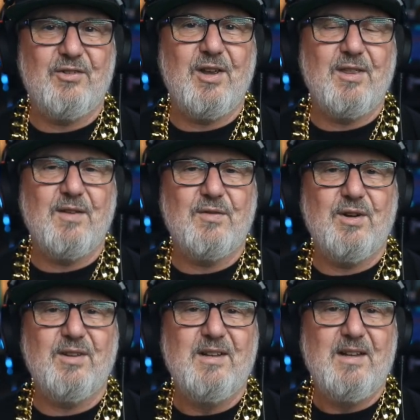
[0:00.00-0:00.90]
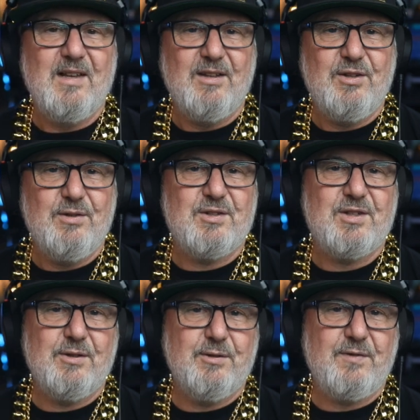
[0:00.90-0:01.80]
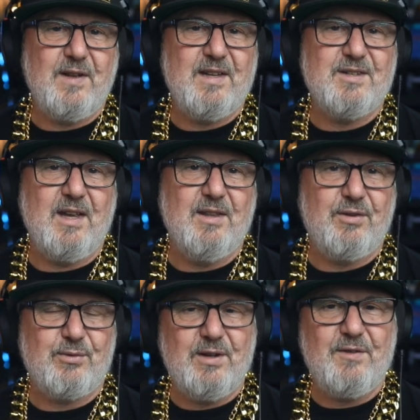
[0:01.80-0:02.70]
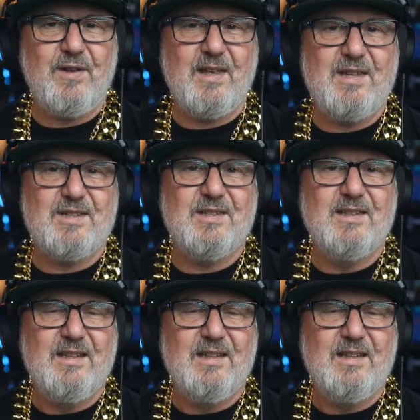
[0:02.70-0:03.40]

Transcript: So they've got new single phase and 3-phase